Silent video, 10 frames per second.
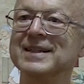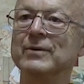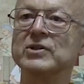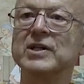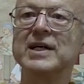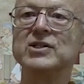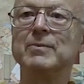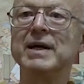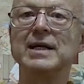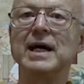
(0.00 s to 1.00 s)
in which case
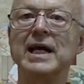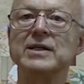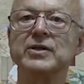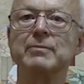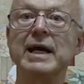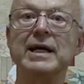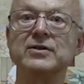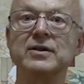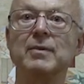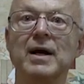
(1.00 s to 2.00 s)
you may not actually make
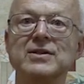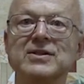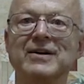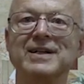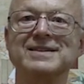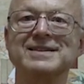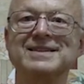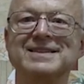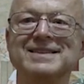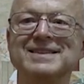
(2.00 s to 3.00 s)
it to the monastery,
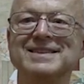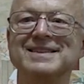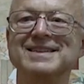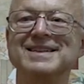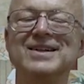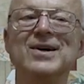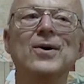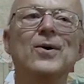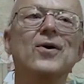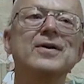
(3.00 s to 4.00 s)

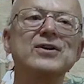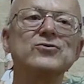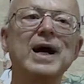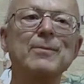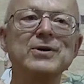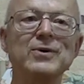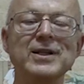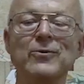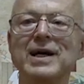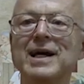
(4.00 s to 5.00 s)
or they trap you on
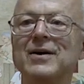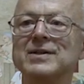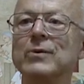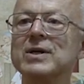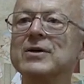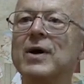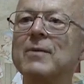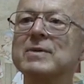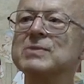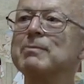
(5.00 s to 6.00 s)
the way out. I want to know
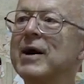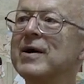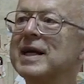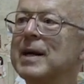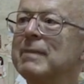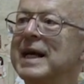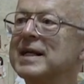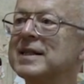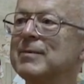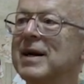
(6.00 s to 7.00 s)
how much merit I
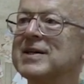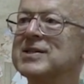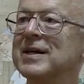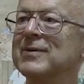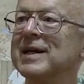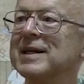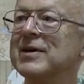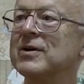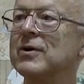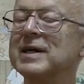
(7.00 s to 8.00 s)
made at the monastery right now.
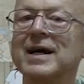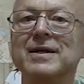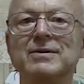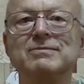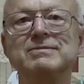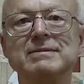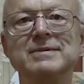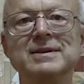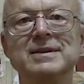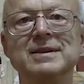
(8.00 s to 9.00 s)
You go down, you
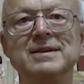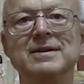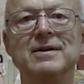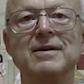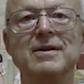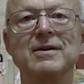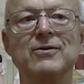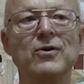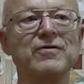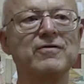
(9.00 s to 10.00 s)

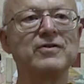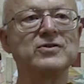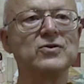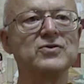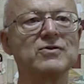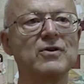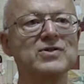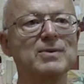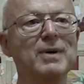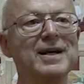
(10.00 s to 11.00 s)
throw, throw, throw
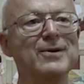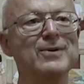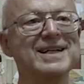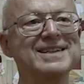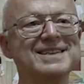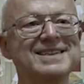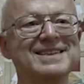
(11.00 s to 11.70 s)
some money away.